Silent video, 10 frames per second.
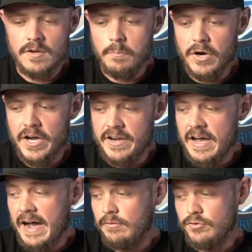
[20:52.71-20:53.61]
But
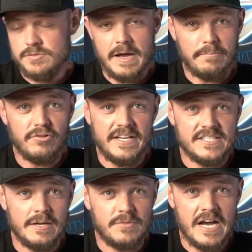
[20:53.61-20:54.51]
I lose my place
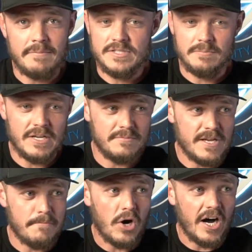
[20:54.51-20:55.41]
sometimes. Sometimes
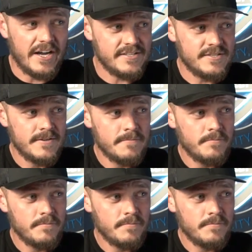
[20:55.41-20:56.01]
I pause.